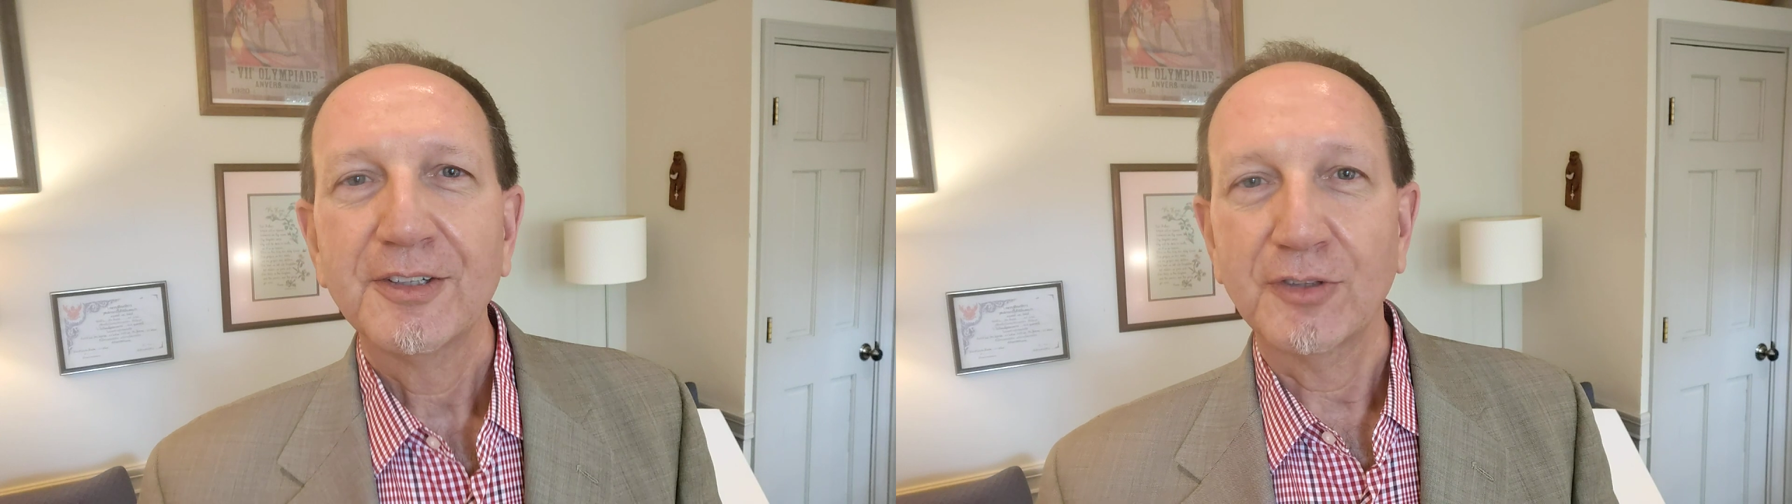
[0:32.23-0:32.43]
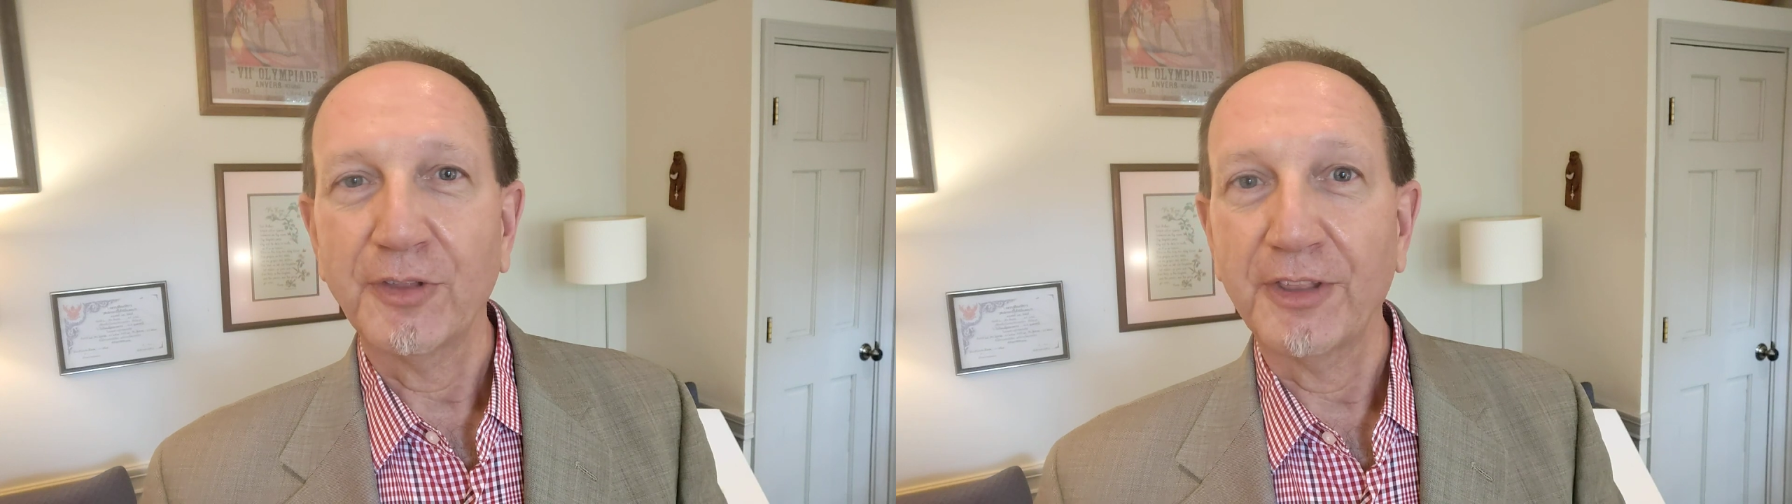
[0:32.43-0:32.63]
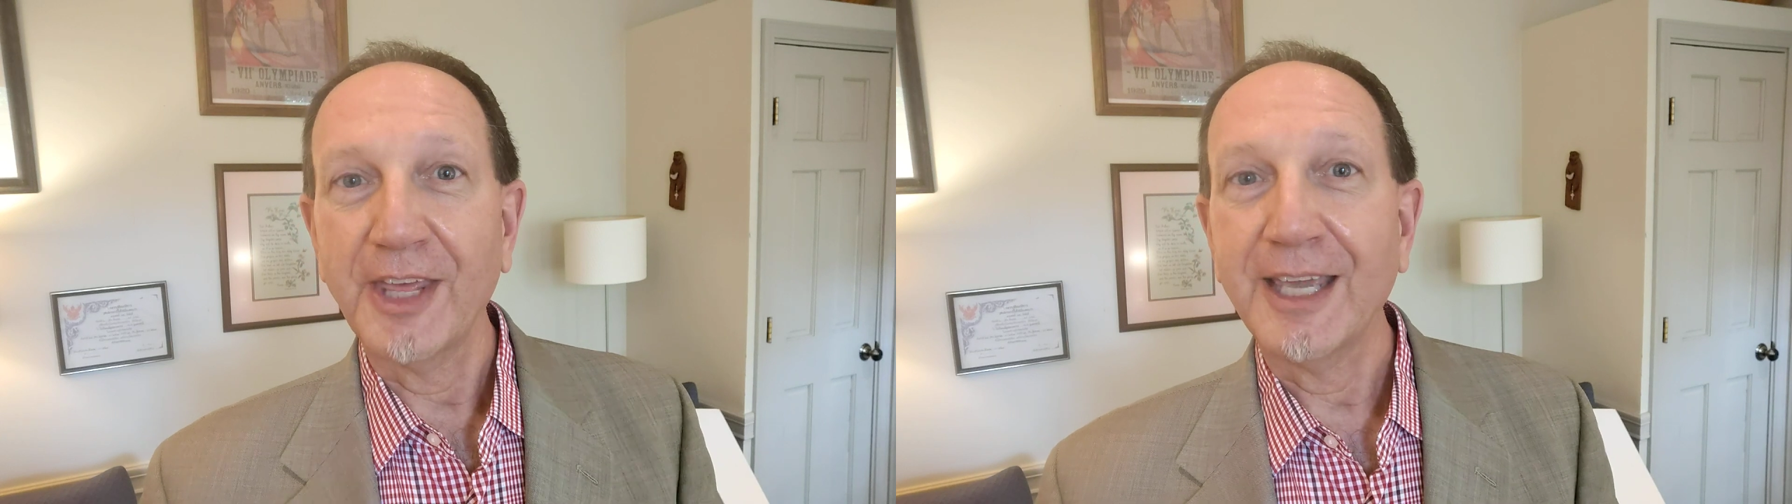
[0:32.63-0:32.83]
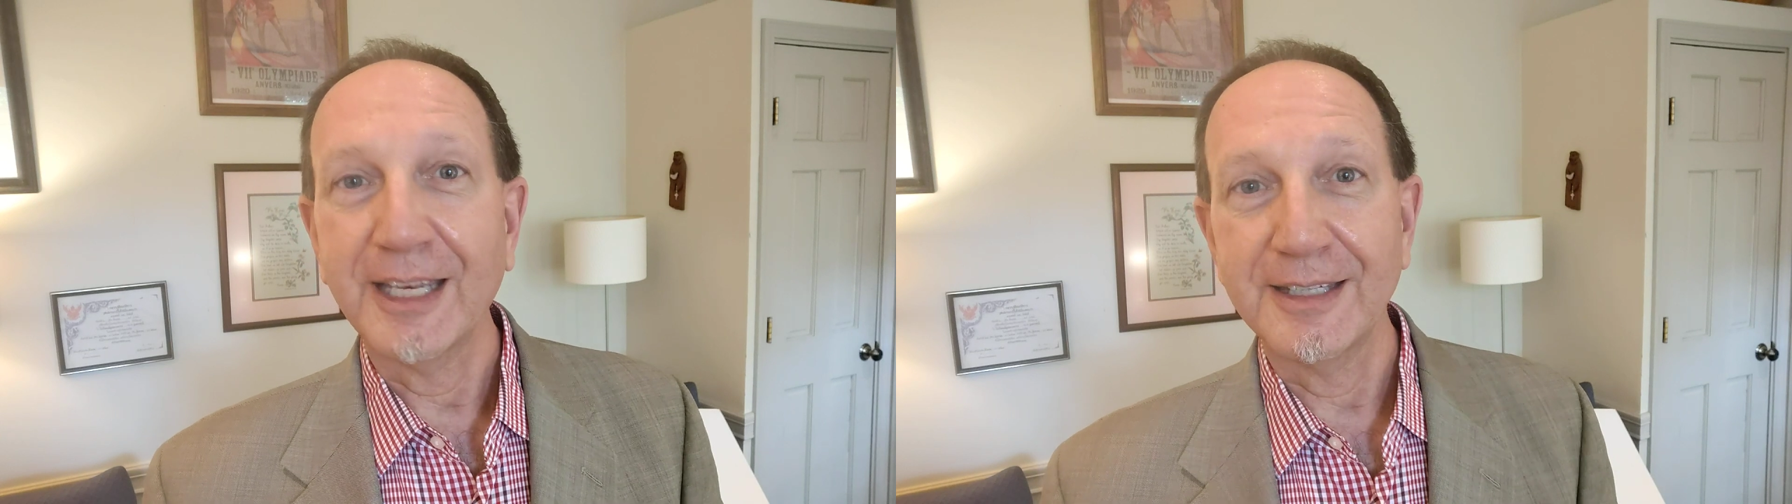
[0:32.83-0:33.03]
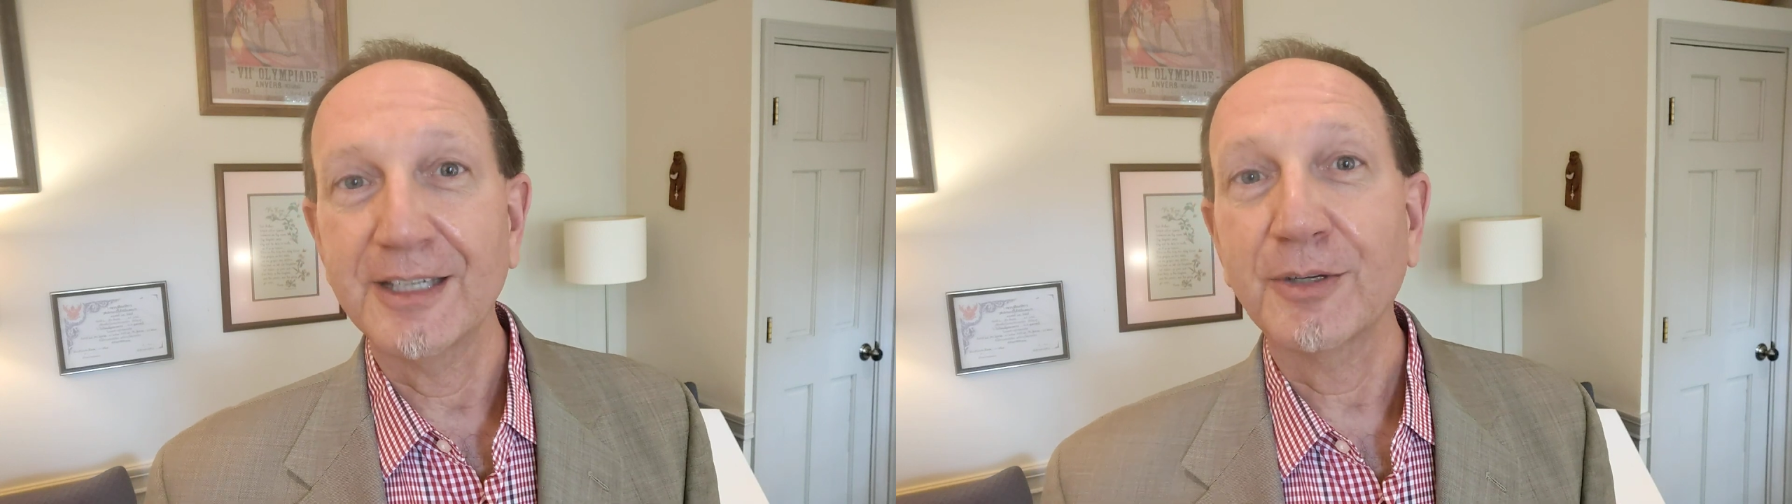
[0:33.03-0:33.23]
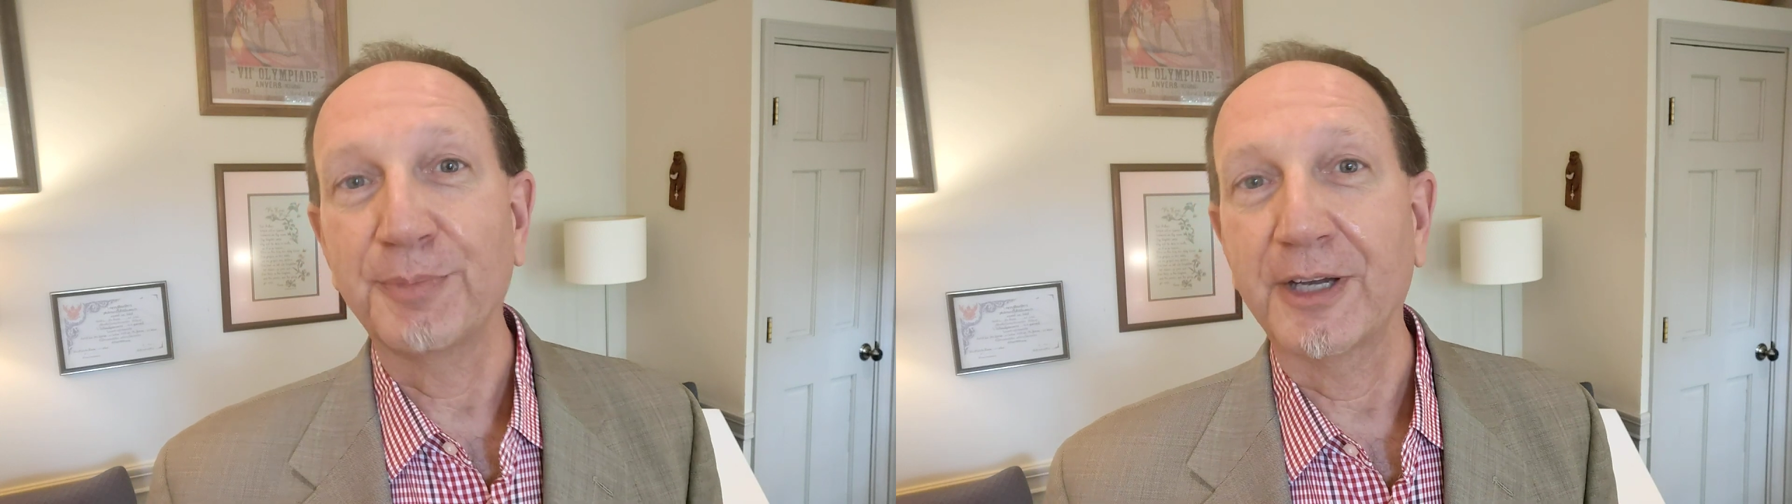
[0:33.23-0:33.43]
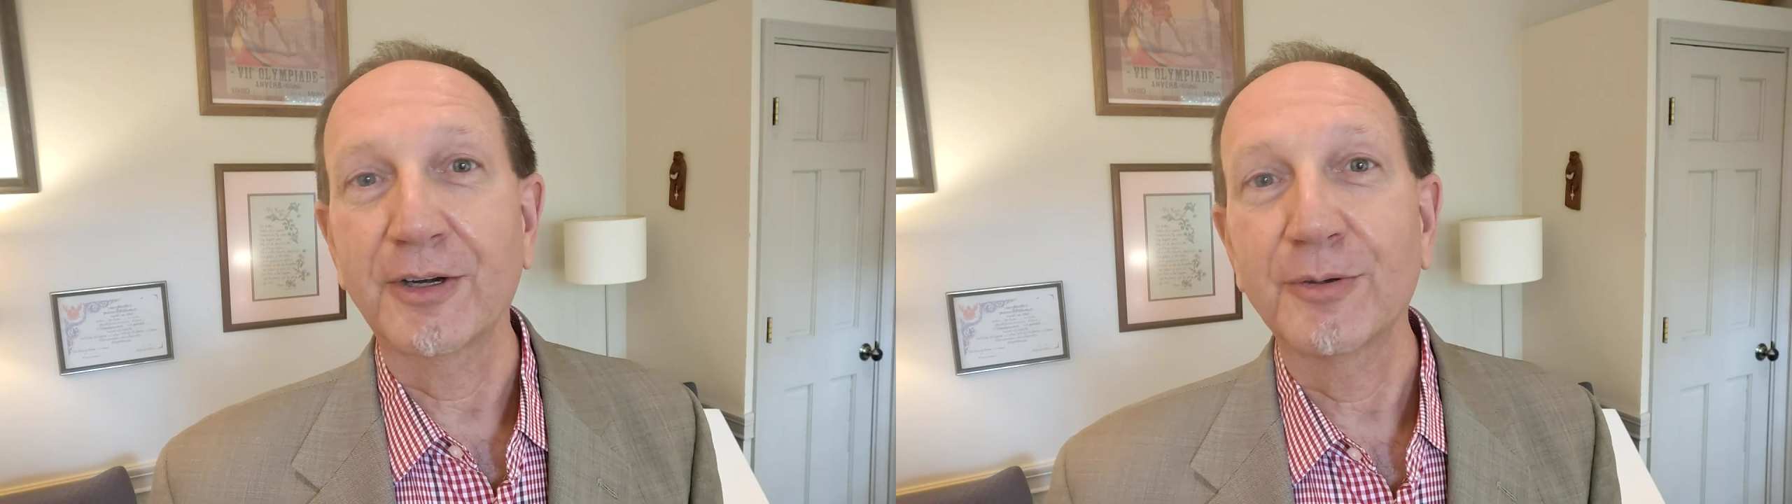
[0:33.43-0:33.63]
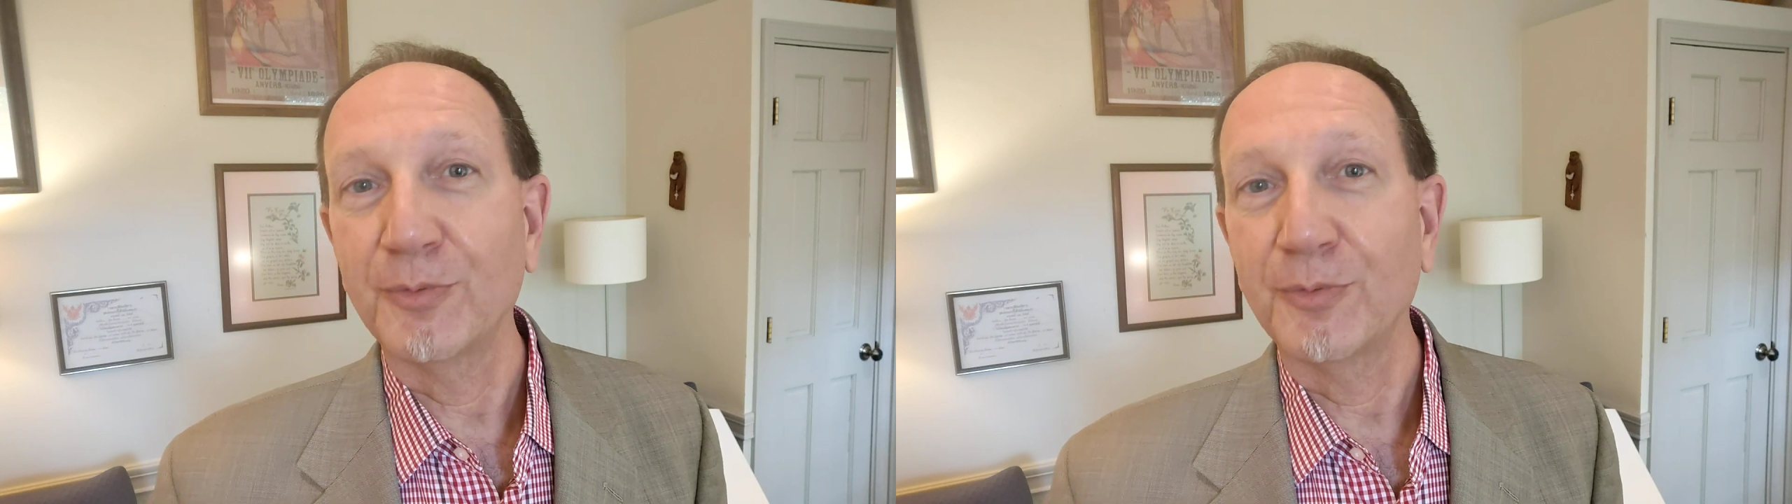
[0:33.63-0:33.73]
so that they can deal better